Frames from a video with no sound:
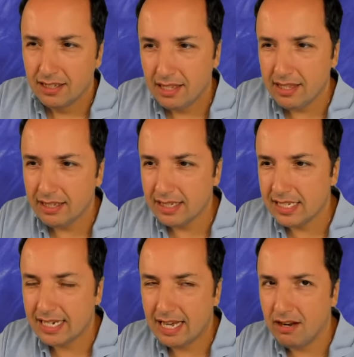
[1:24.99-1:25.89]
I think
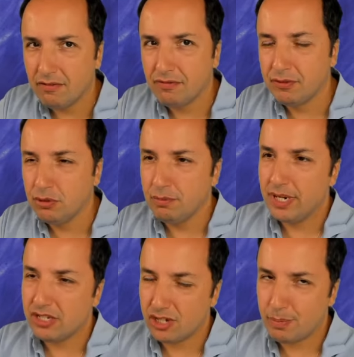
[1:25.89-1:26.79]
that's kind of too
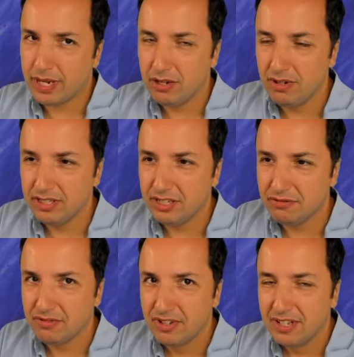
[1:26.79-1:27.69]
much speculative.